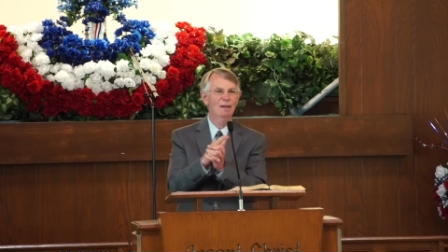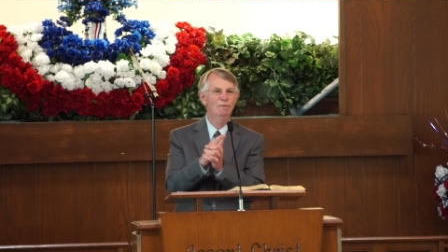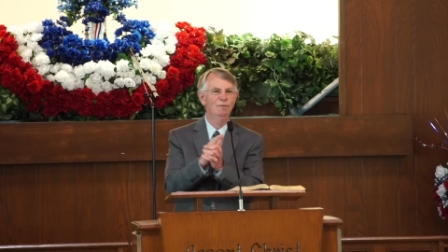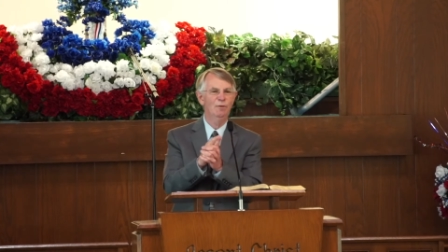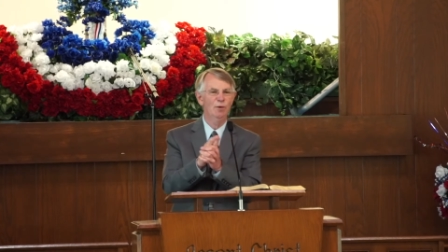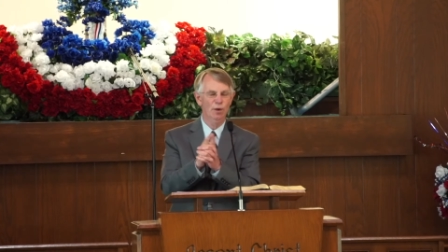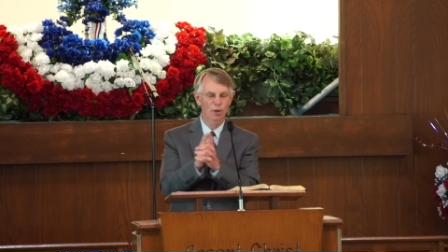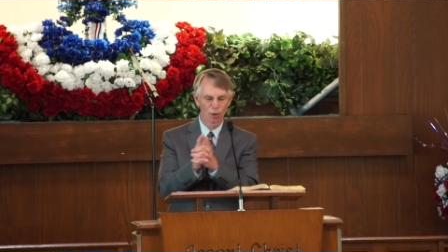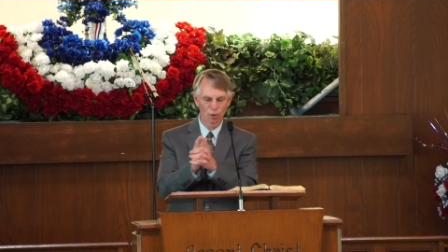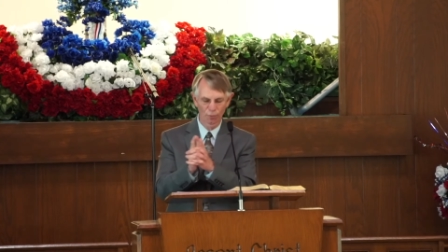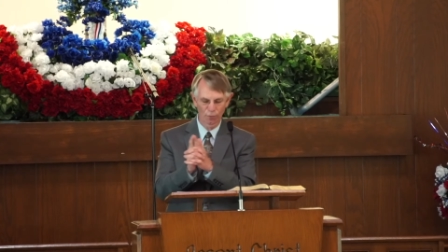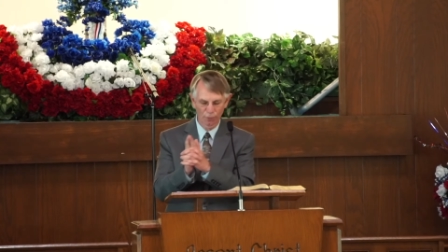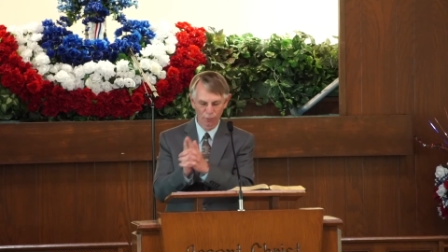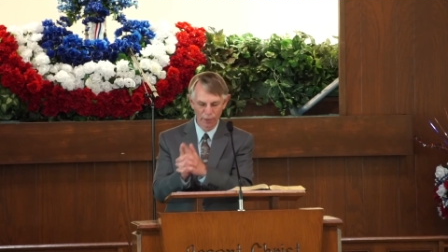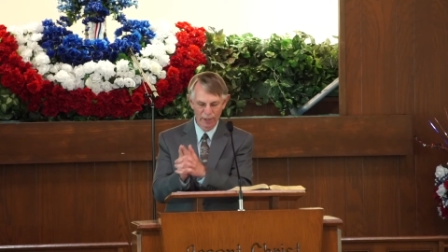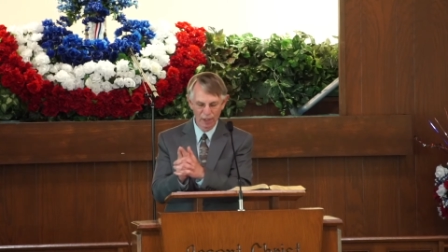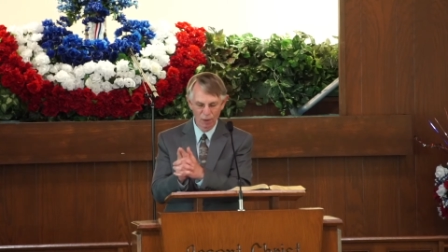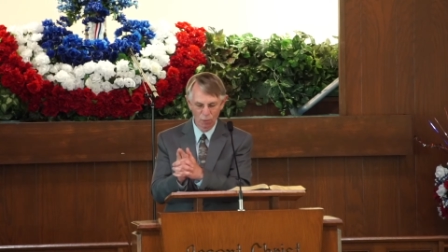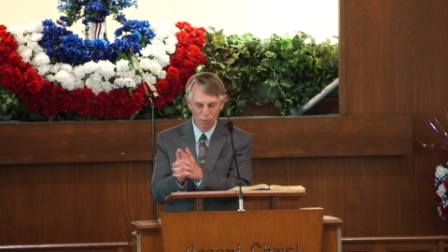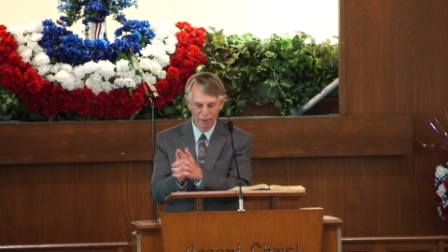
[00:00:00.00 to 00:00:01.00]
and for your
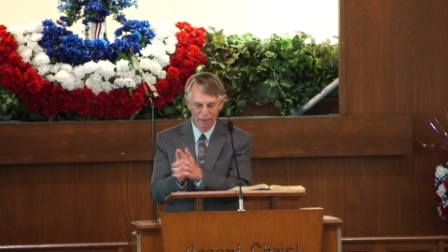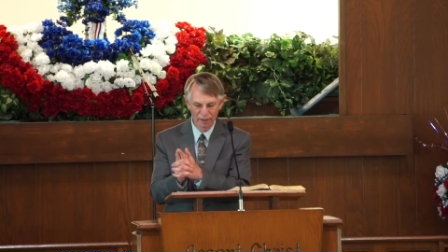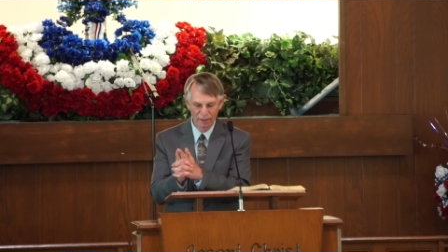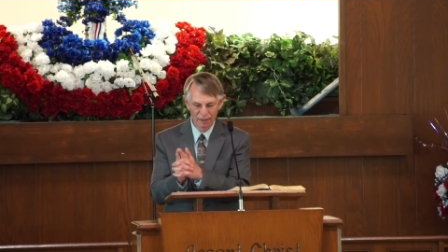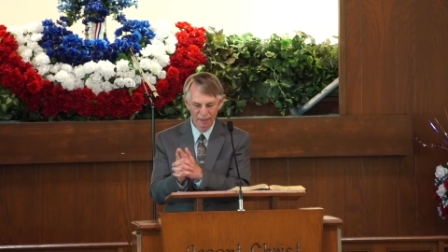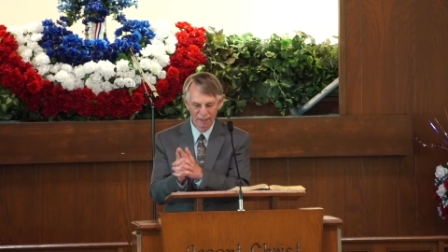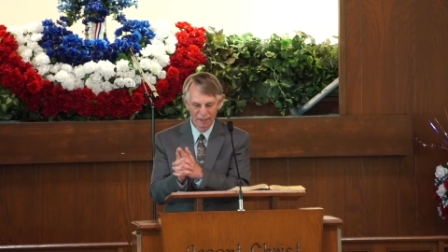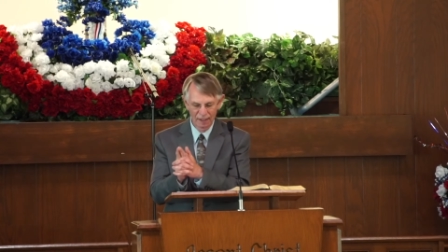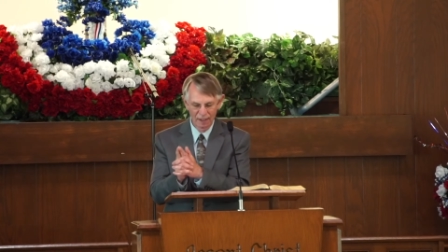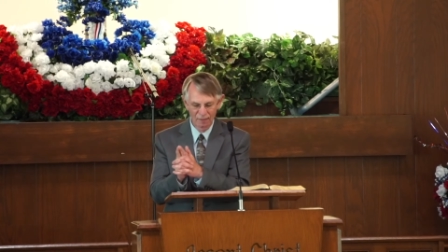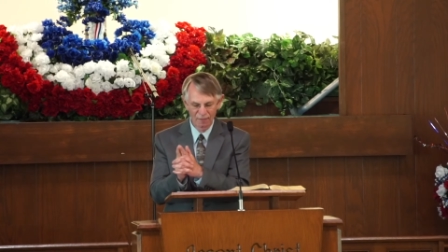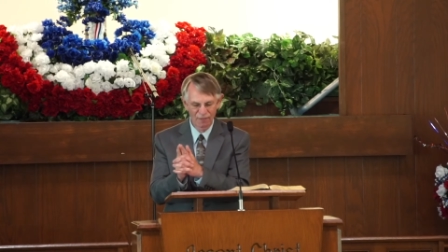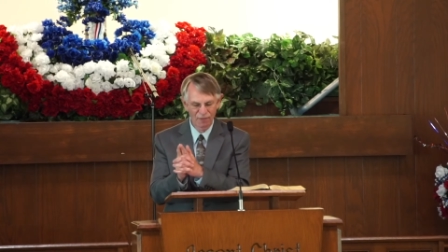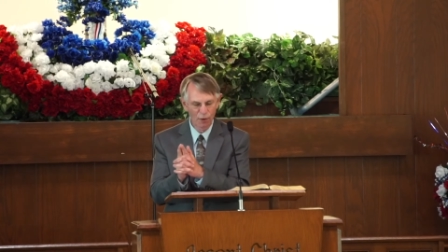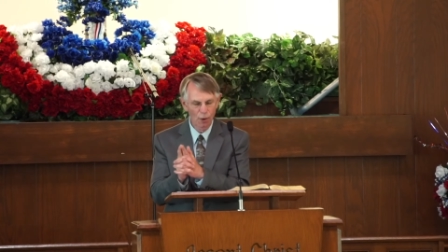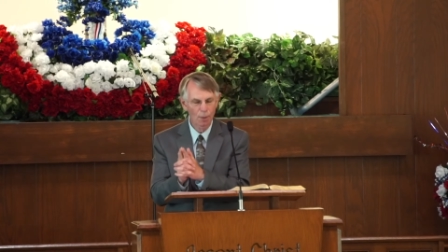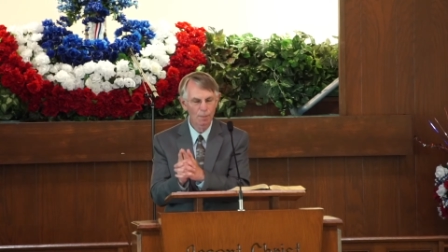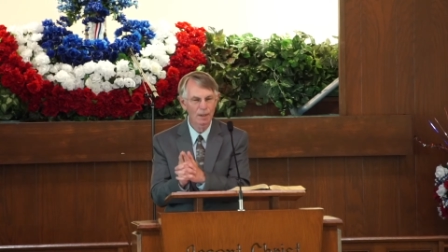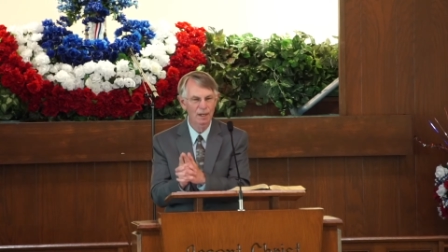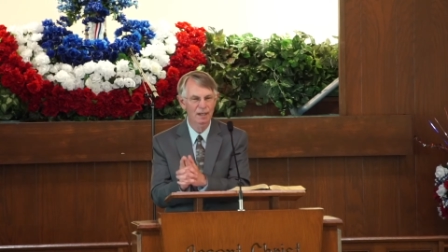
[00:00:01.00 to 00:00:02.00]
frequent
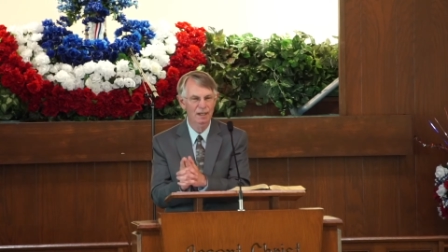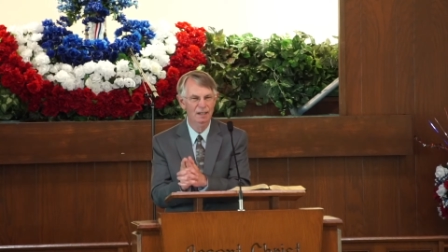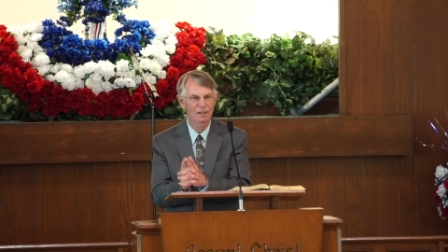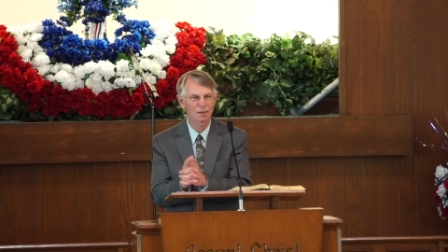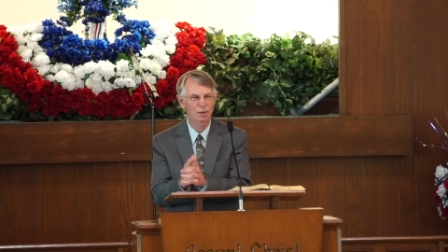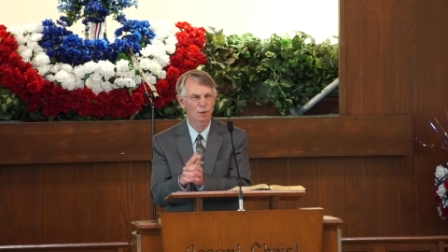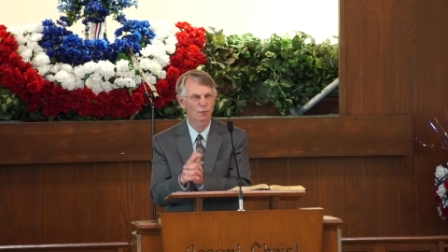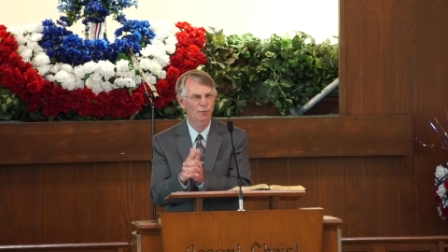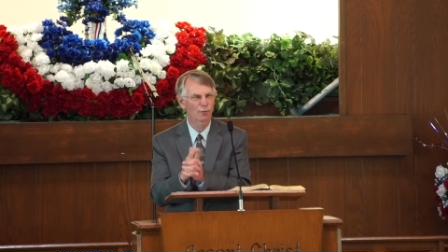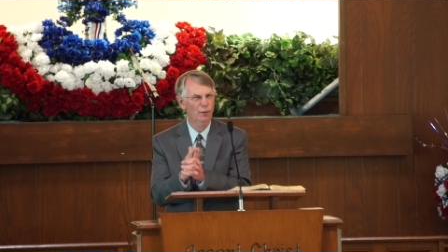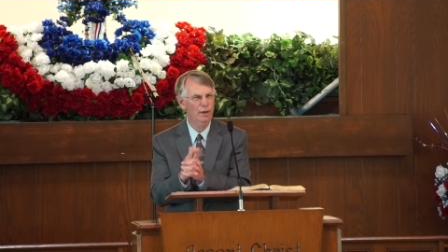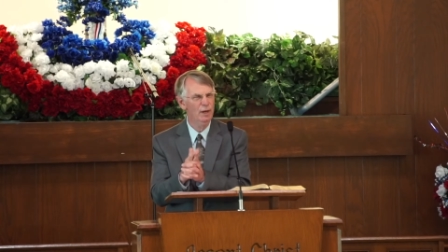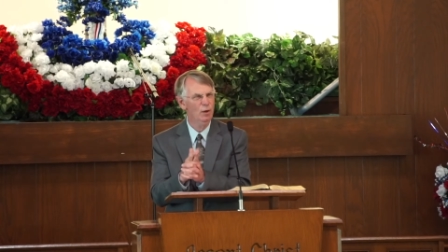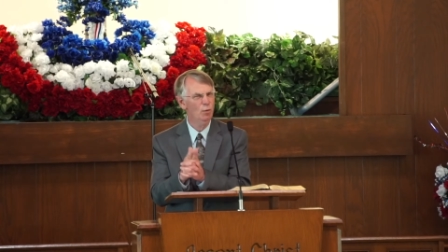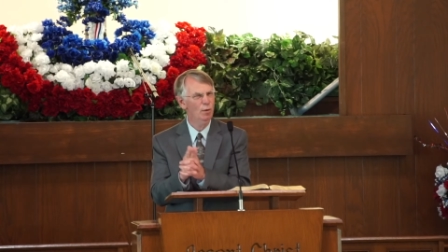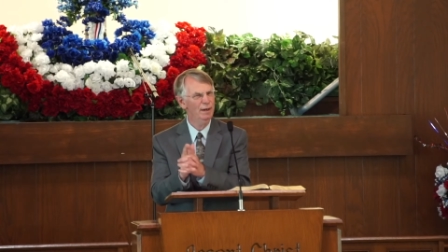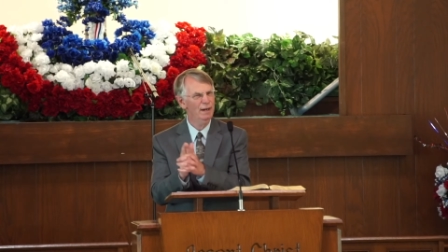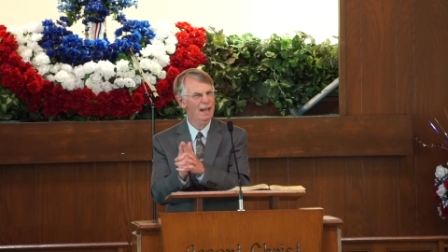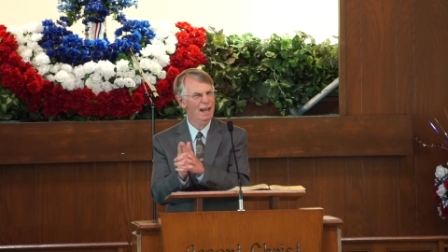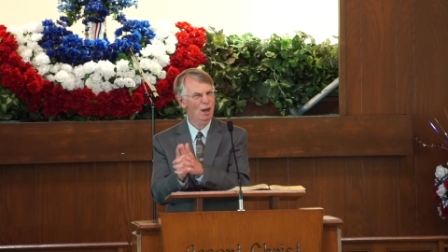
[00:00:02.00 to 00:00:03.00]
infirmities or
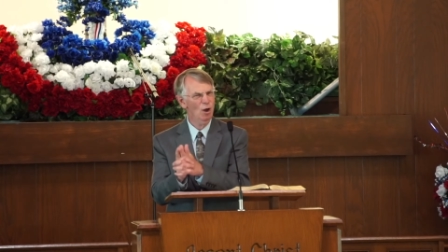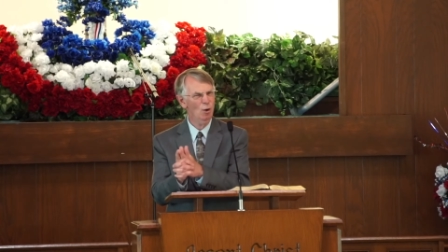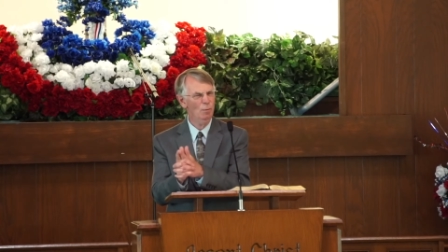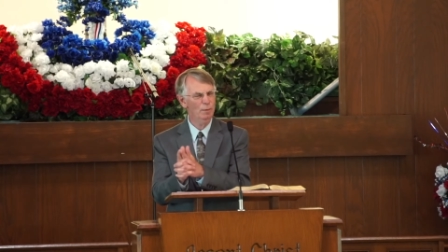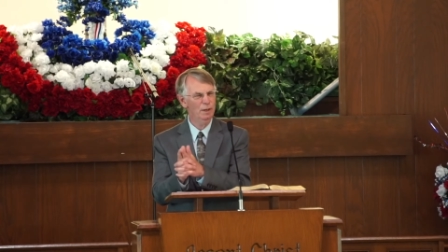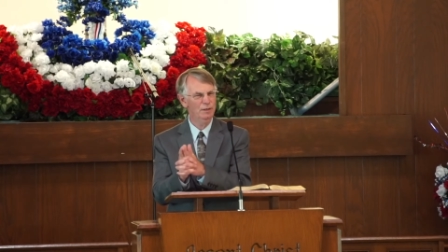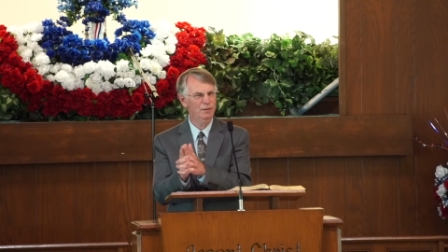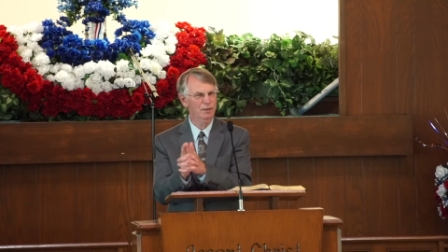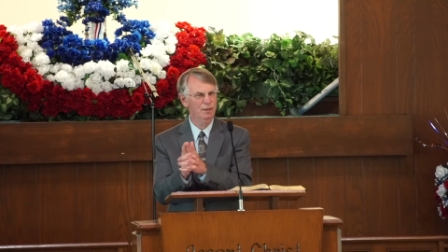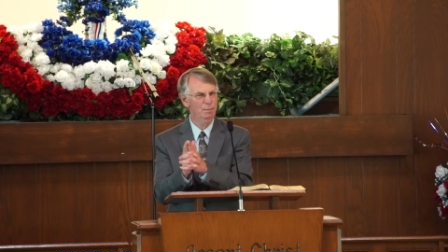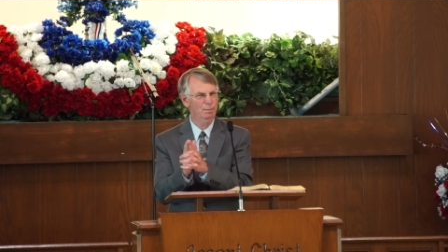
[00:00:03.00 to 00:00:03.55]
frequent ailments.